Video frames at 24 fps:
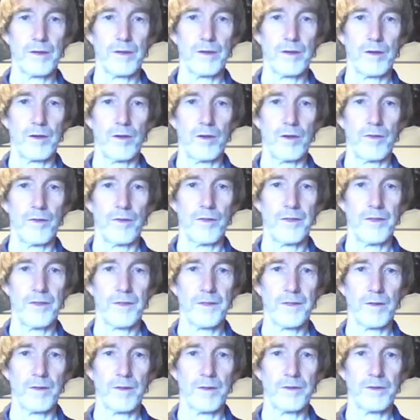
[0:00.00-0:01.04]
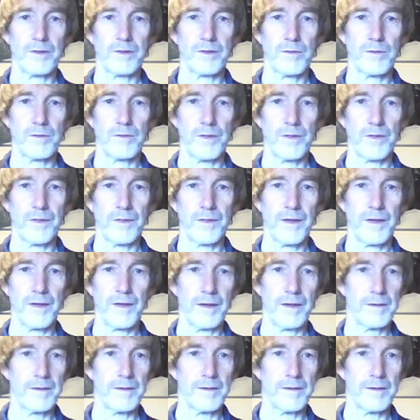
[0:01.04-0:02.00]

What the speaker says: on this lot just here.